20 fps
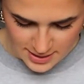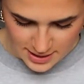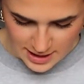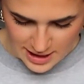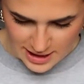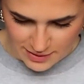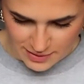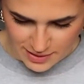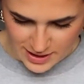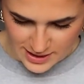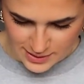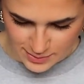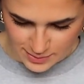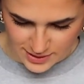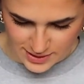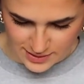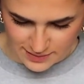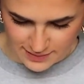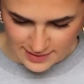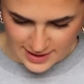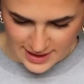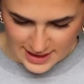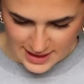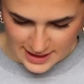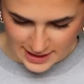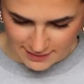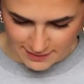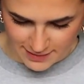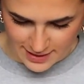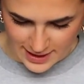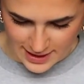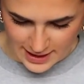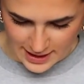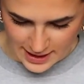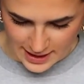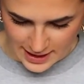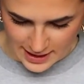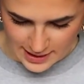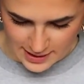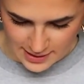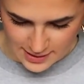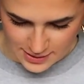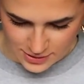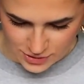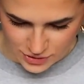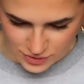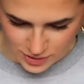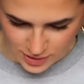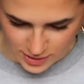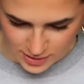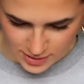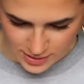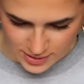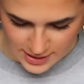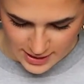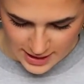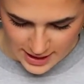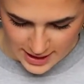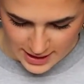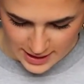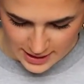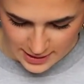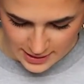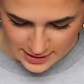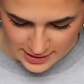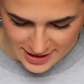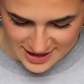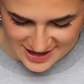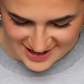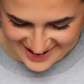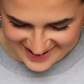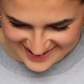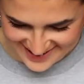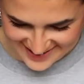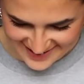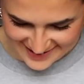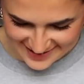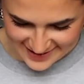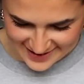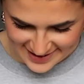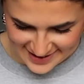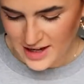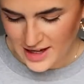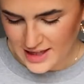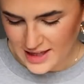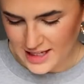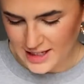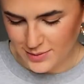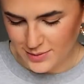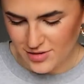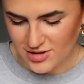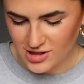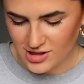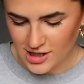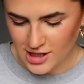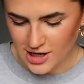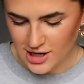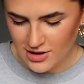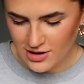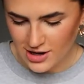This was a really, really drunk day. This was New